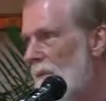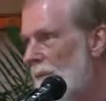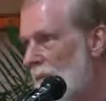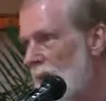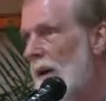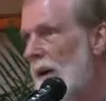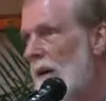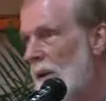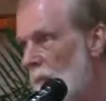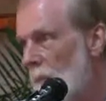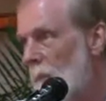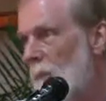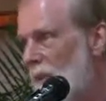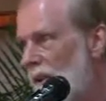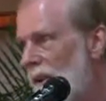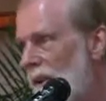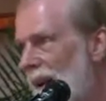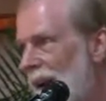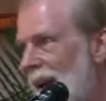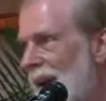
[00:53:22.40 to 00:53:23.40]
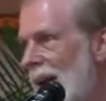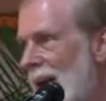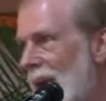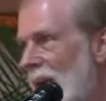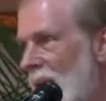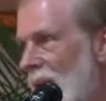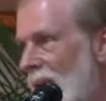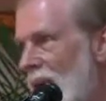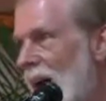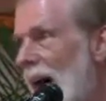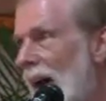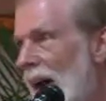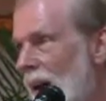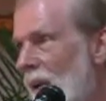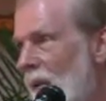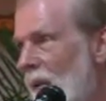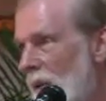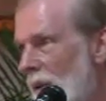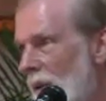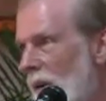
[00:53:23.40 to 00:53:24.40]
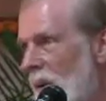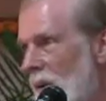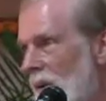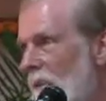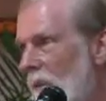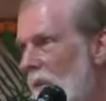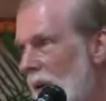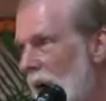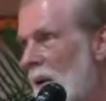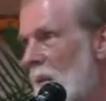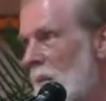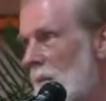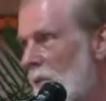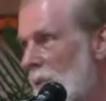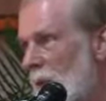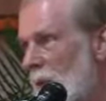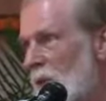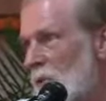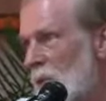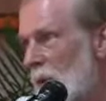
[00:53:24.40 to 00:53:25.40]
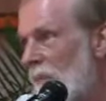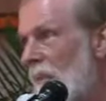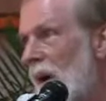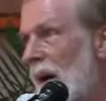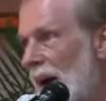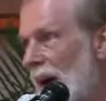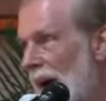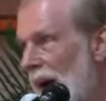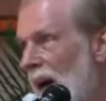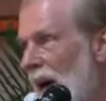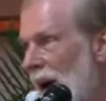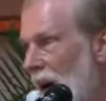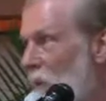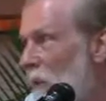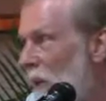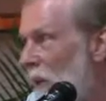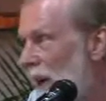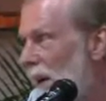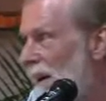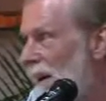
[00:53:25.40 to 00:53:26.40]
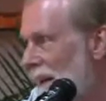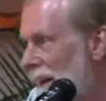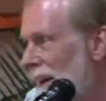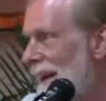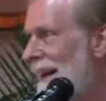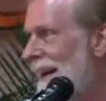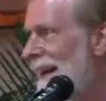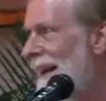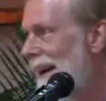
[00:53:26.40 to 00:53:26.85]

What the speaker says: films, the silent films, which were very unreal,